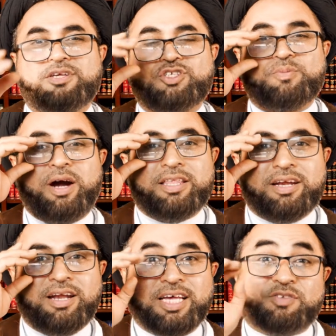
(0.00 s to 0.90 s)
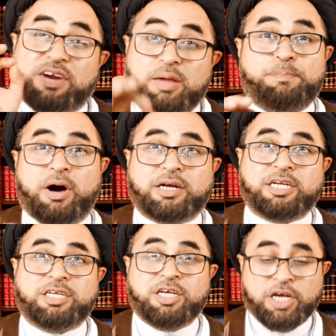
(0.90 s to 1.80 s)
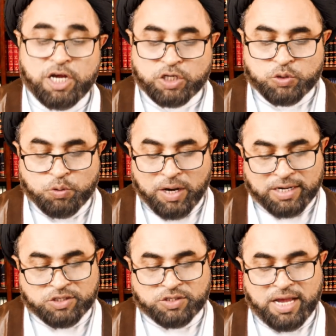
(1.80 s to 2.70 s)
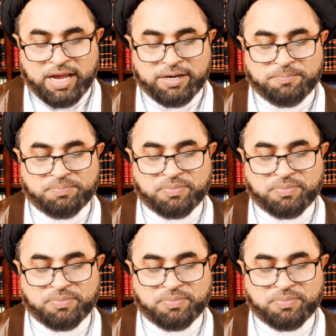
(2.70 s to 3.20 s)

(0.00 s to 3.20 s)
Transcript: Subhanallah. It's very important to understand.